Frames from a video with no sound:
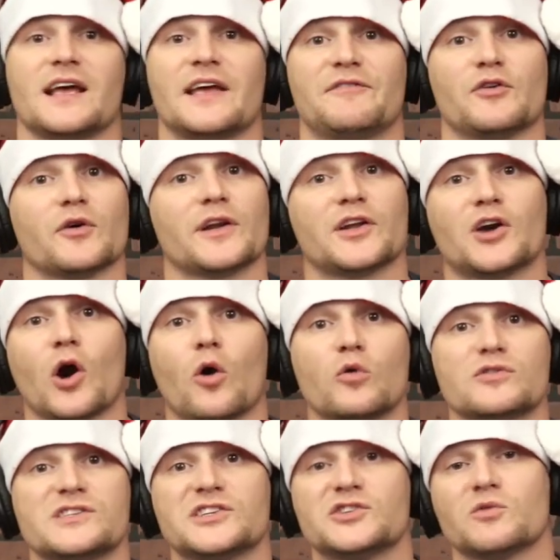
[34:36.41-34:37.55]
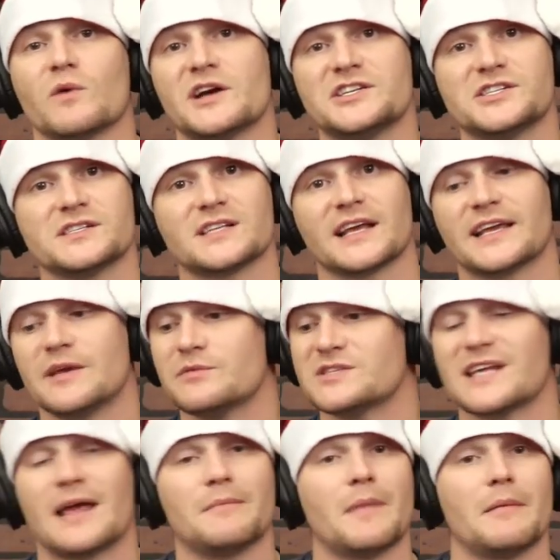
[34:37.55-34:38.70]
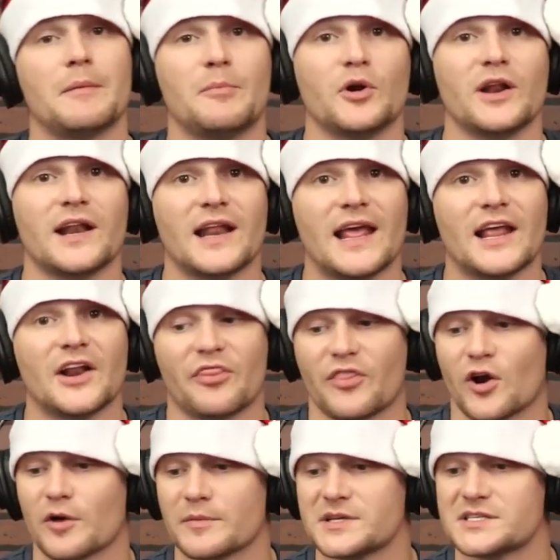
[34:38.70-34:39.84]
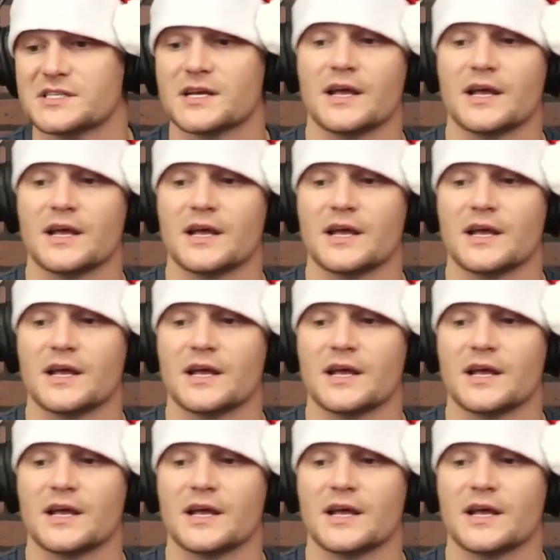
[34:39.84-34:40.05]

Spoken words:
if you're in cold situations, like he was saying, maybe put it in a thermos.